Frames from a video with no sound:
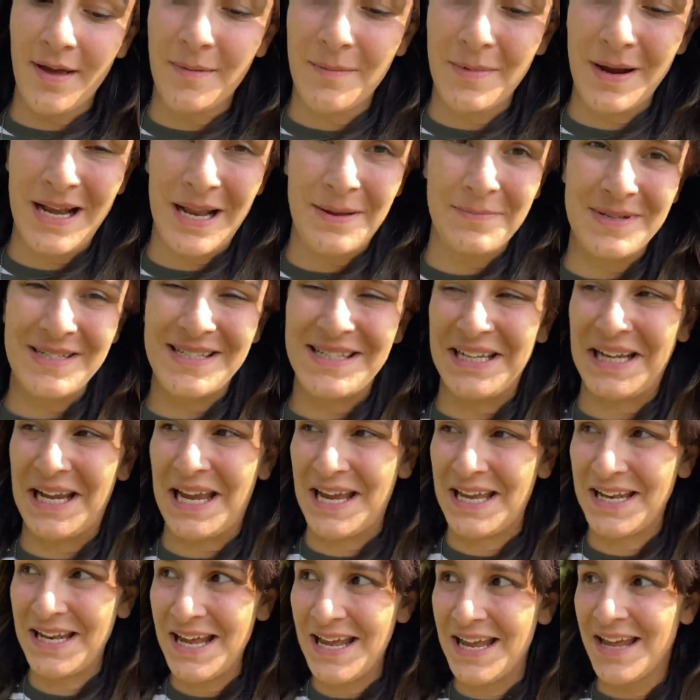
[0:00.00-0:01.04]
My name is
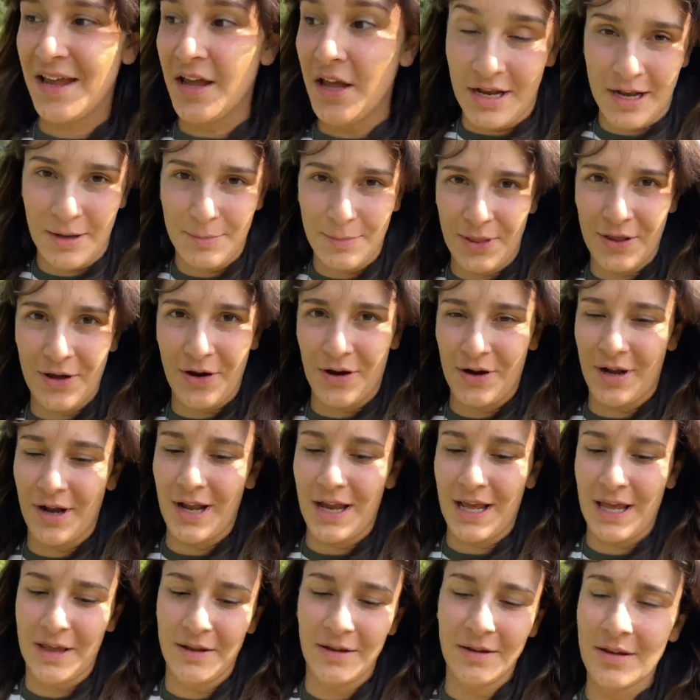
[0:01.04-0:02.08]
Leanne and I'm in the garden
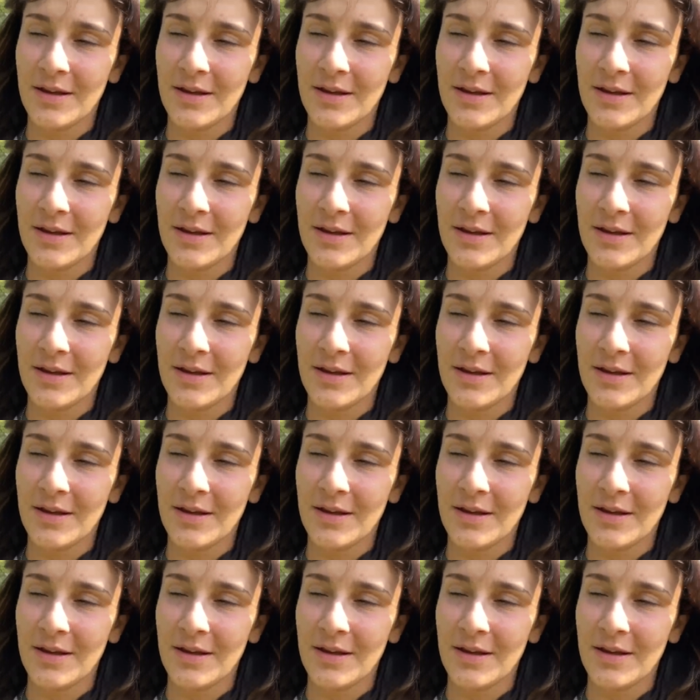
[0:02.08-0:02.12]
again.